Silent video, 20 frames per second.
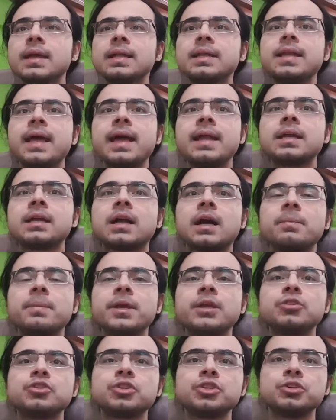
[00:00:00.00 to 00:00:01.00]
Then
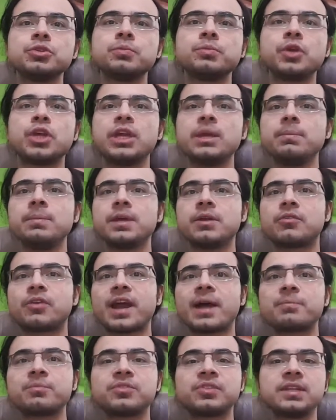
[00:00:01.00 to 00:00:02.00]
coming to Bohemian
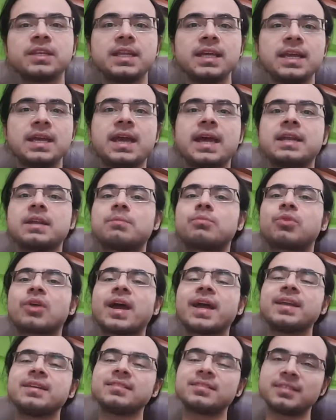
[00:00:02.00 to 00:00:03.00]
Rhapsody and the
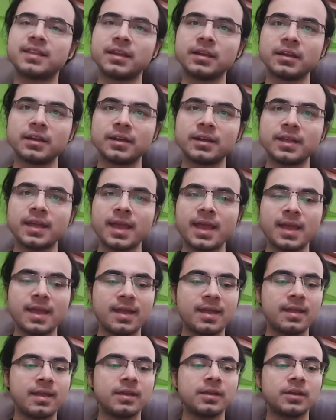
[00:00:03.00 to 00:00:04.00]
Bryan Singer
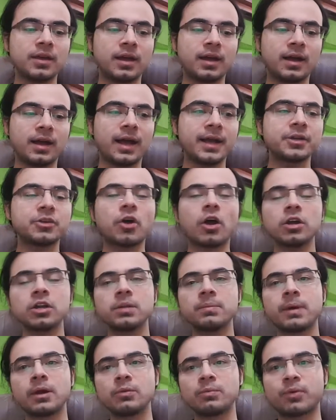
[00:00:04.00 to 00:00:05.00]
thing, I talked
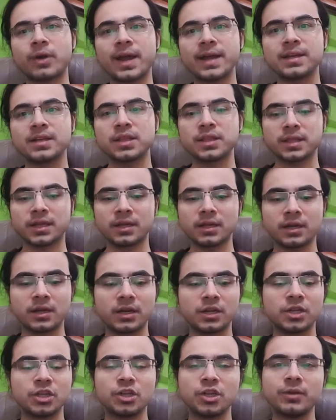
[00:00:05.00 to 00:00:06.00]
about Bryan
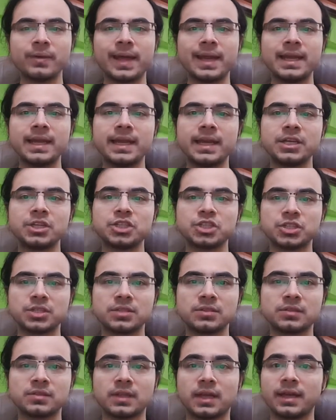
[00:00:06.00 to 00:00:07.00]
Singer, the new
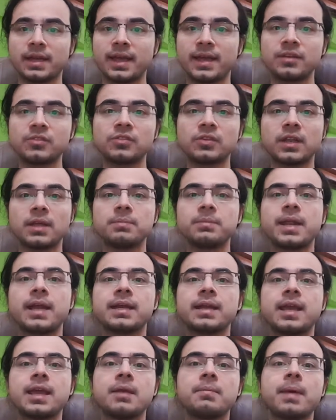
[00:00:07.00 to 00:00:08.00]
allegations against him
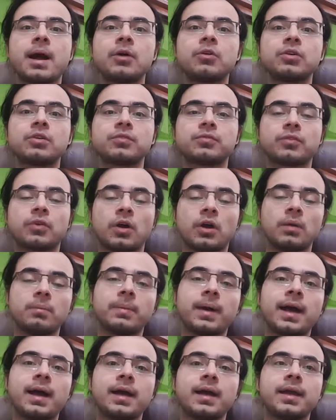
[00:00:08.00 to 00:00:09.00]
that came out
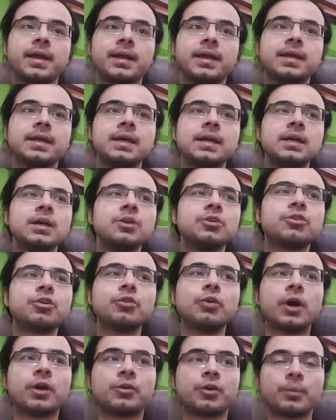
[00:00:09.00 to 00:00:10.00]

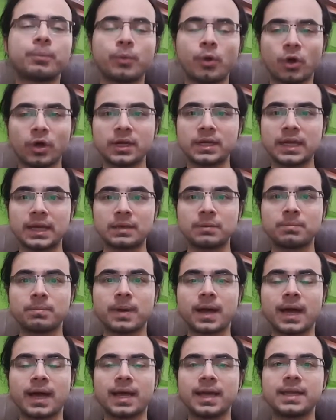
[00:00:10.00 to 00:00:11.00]
through a report done
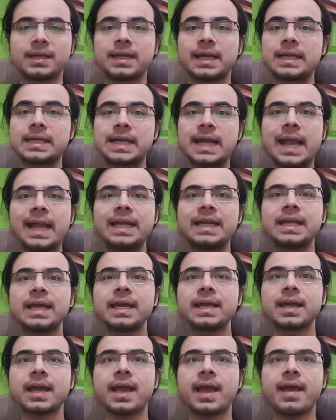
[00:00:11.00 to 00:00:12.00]
by The
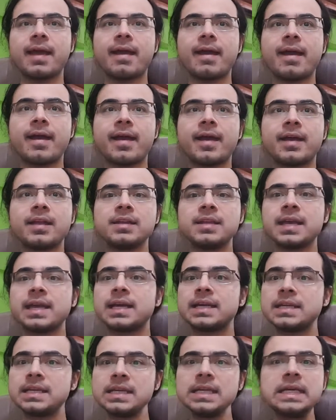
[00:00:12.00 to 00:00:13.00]
Atlantic. And
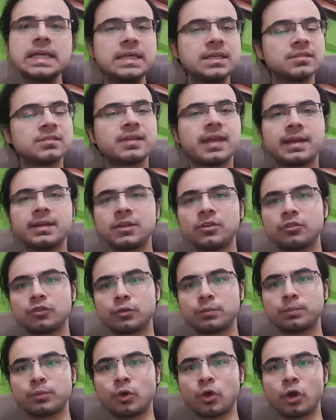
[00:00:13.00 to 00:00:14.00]
yeah, he is getting
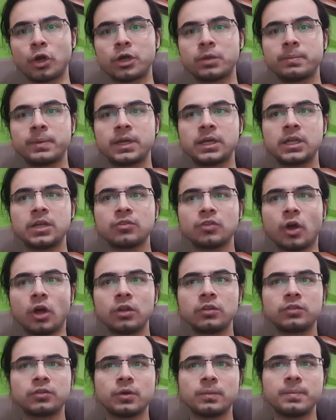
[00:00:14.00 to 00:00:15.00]
support, but he's
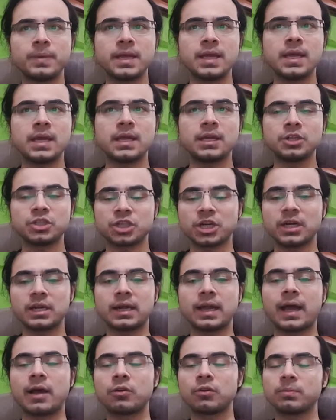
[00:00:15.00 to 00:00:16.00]
also being shut
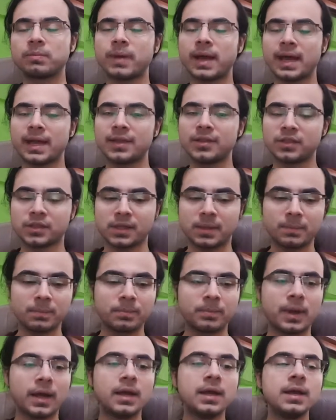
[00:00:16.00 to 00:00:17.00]
down by
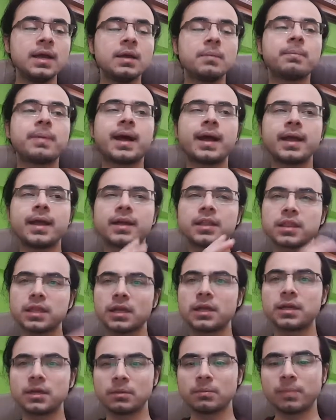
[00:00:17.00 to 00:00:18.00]
a
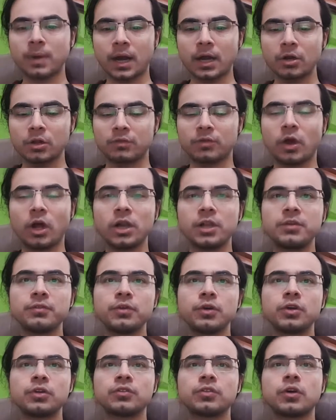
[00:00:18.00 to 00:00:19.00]
certain part of
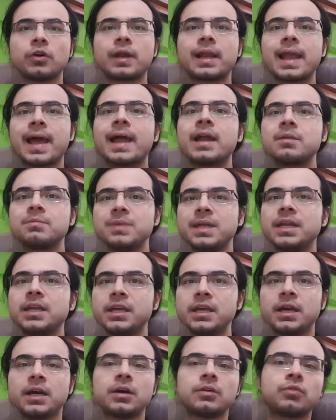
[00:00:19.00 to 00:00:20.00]
Hollywood. So GLAAD
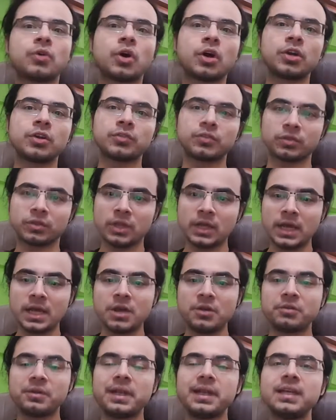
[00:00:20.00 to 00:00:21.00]
Media Awards
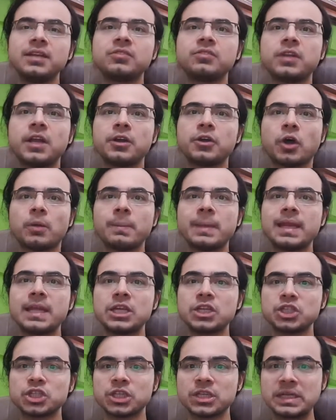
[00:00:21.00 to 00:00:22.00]
released their
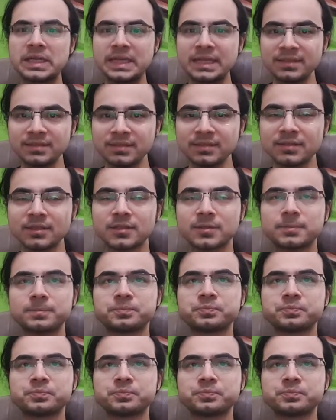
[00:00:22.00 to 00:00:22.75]
nomination lists,